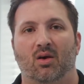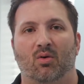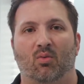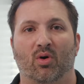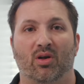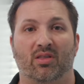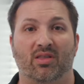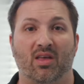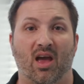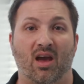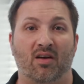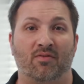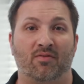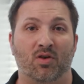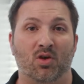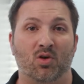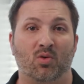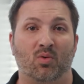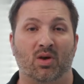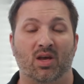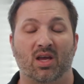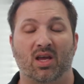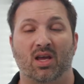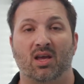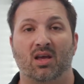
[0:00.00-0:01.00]
With
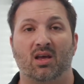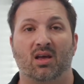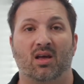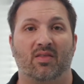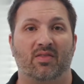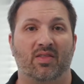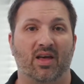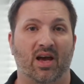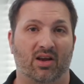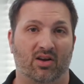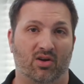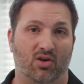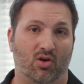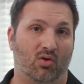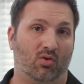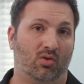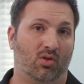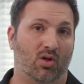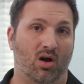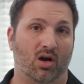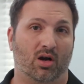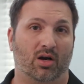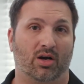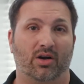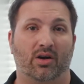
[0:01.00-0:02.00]
FUE, that no
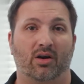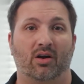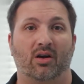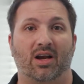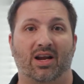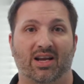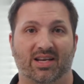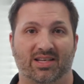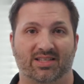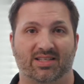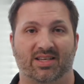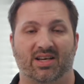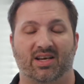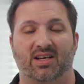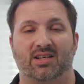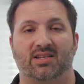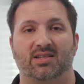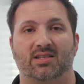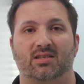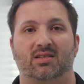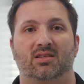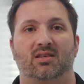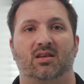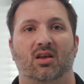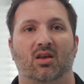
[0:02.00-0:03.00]
longer
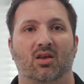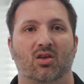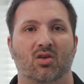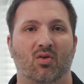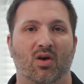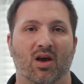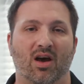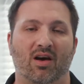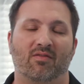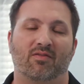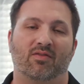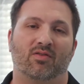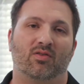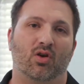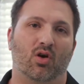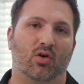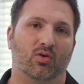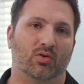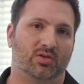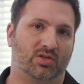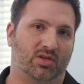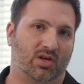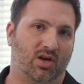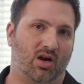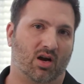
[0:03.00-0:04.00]
exists. You have
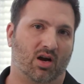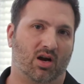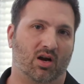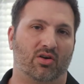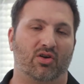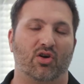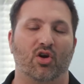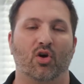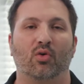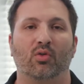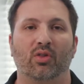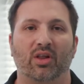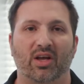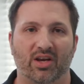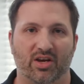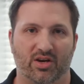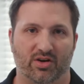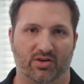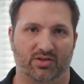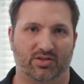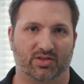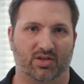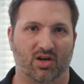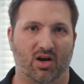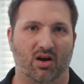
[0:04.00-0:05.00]
no scar, no
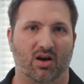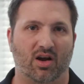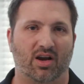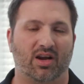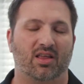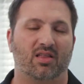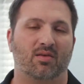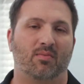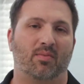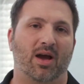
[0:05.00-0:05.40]
linear scarring in the